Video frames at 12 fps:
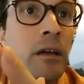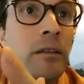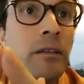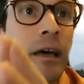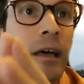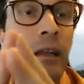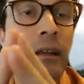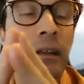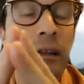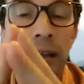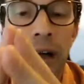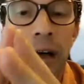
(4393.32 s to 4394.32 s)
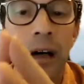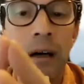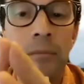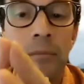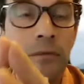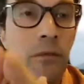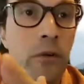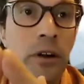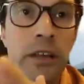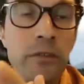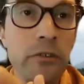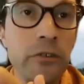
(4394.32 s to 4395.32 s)
then um, for a
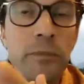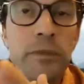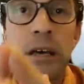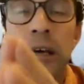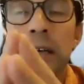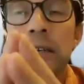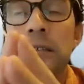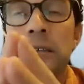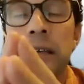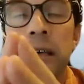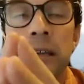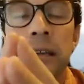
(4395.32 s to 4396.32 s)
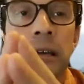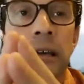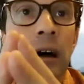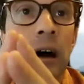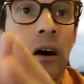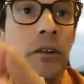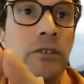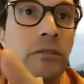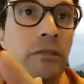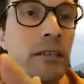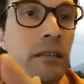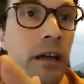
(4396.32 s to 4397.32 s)
given group size, then hunts are
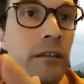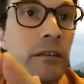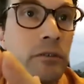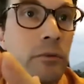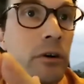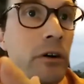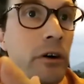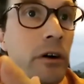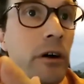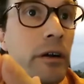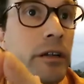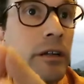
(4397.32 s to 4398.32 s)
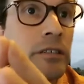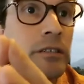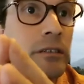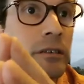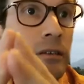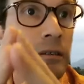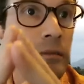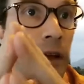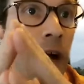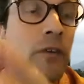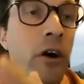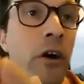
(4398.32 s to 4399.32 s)
less likely to occur. And it's,
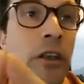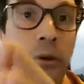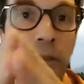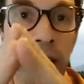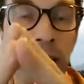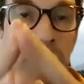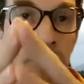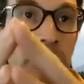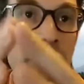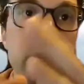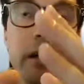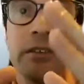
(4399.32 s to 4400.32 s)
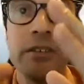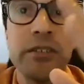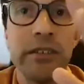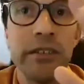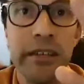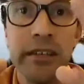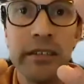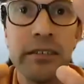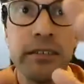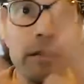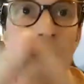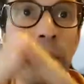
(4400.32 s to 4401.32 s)
I've argued that it's because these
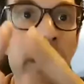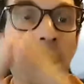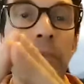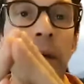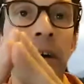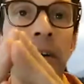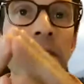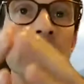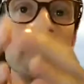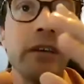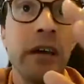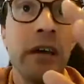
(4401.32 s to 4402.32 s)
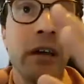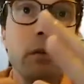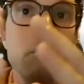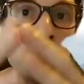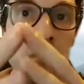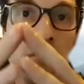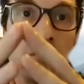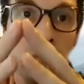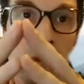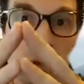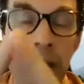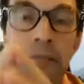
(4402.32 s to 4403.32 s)
impact males sort of,
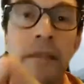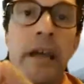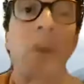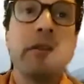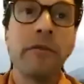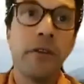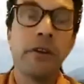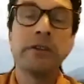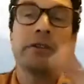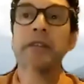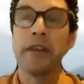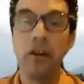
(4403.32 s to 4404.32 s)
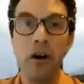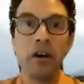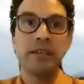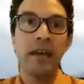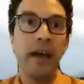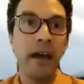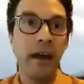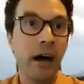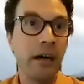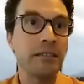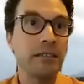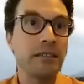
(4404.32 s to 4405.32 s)
they, they hunt first, they cause
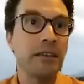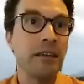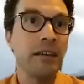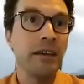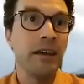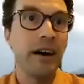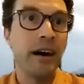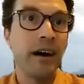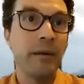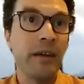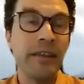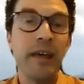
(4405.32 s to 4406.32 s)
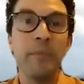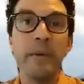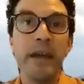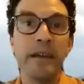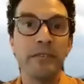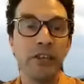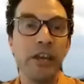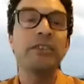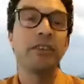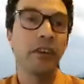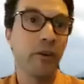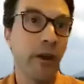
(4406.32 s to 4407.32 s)
chaos, um, and then make, change
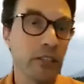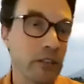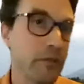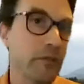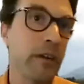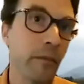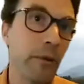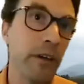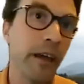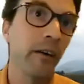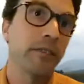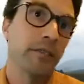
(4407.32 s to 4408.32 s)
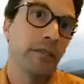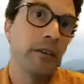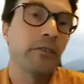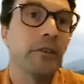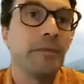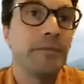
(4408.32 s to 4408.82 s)
the equation for everybody else essentially.